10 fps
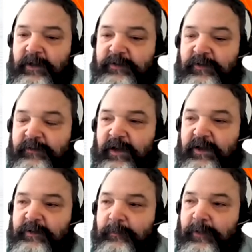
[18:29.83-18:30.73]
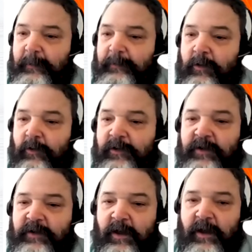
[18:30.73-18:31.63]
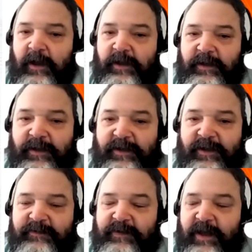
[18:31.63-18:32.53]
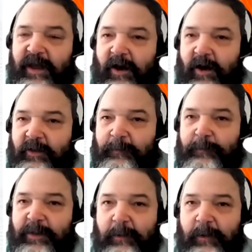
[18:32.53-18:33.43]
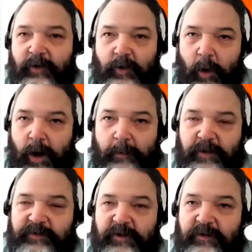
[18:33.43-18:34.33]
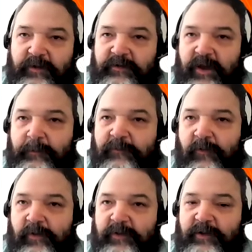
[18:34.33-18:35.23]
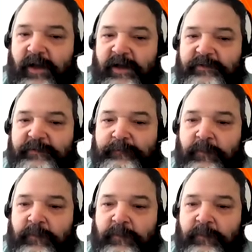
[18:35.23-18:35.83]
certification prep course, and contains all the minimum requirements that you need to take for this class.